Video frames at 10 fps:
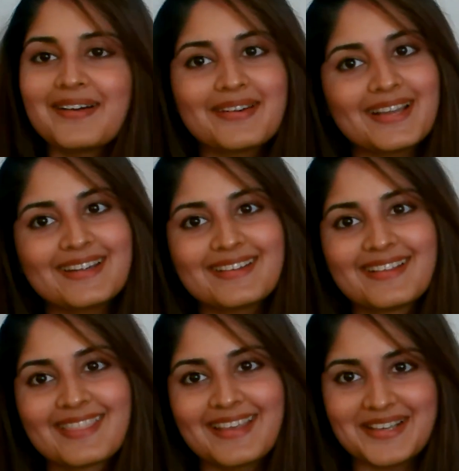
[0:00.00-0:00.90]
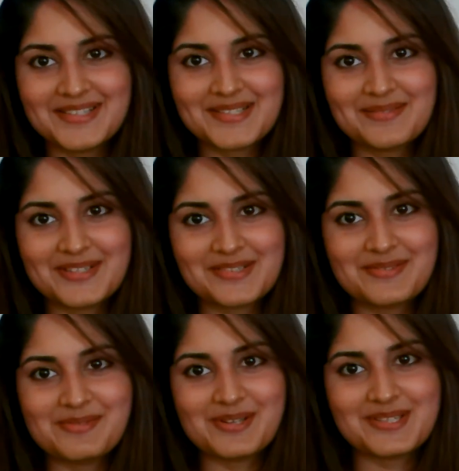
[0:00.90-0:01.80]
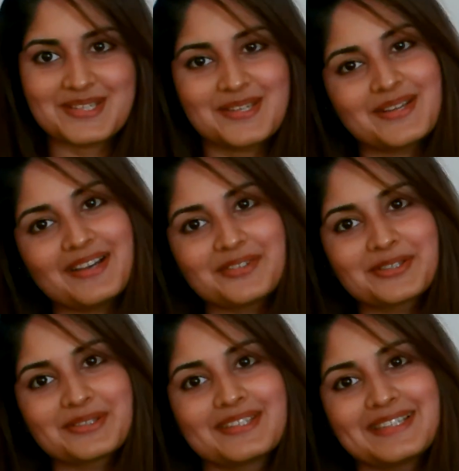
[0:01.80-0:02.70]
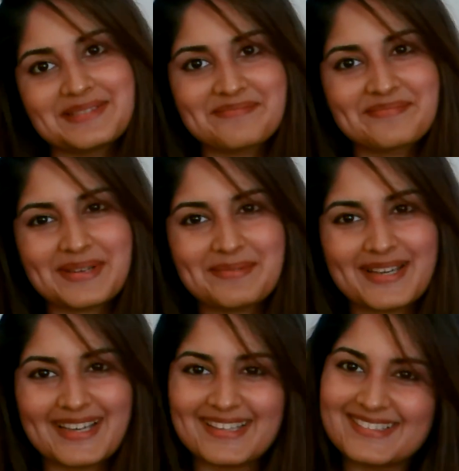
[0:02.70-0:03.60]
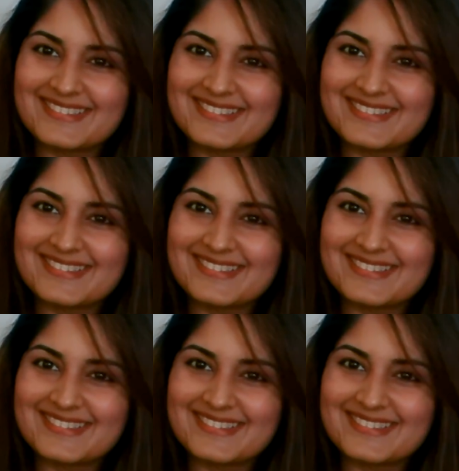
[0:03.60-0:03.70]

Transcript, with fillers: alright thank you so much for watching you have a good day bye bye